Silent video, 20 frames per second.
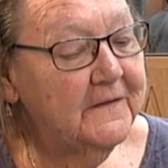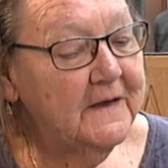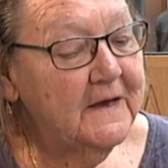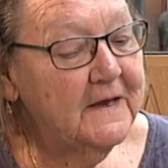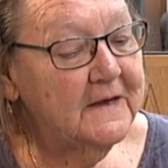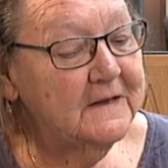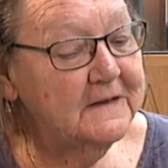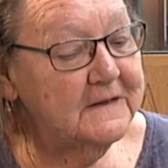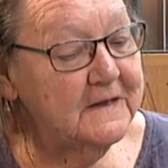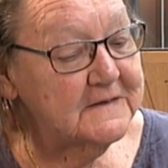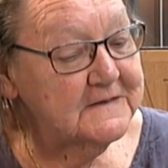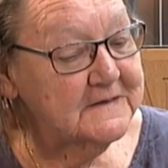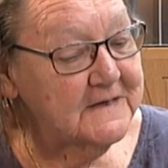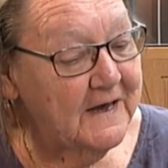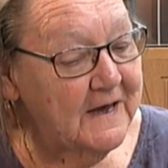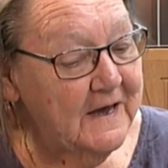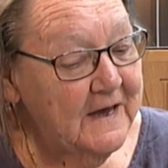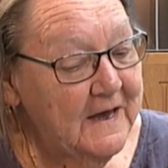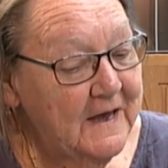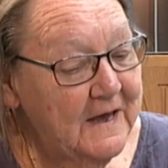it is
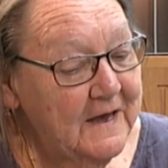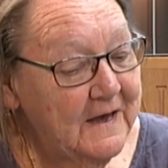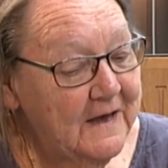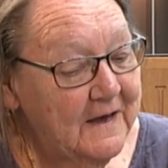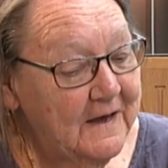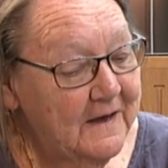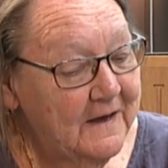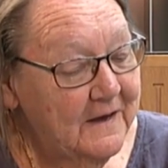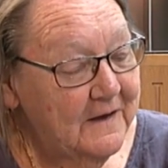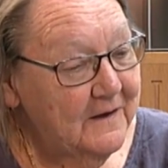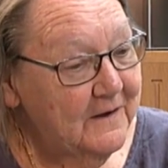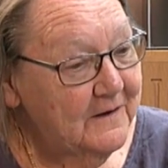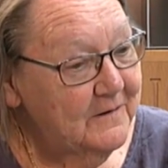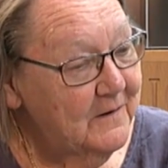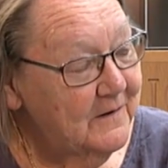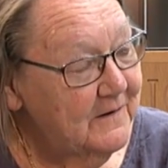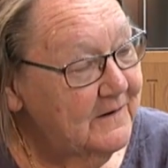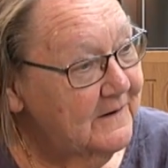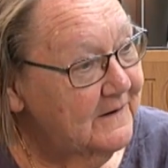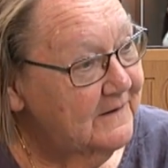a
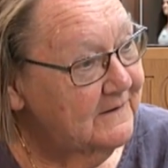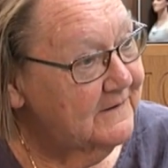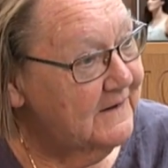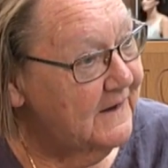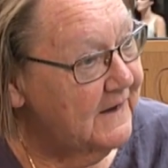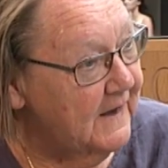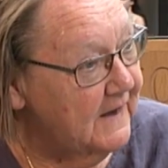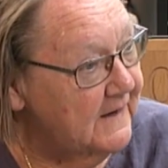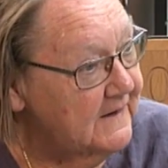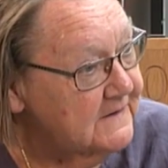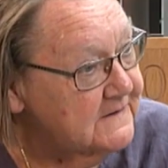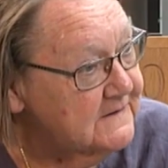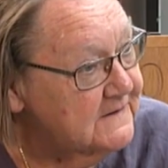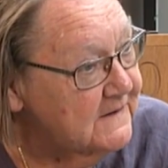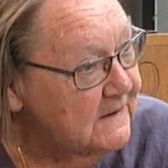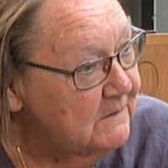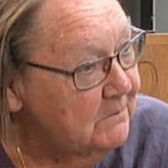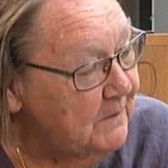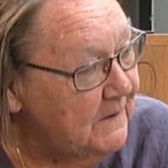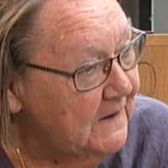
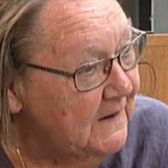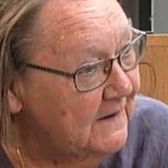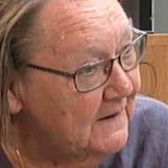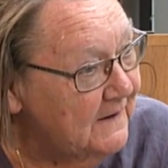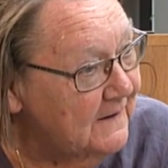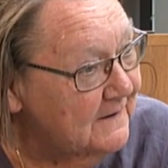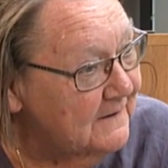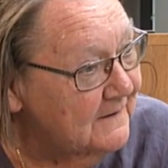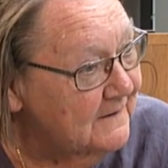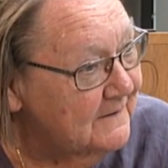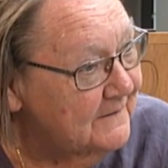tasty pig,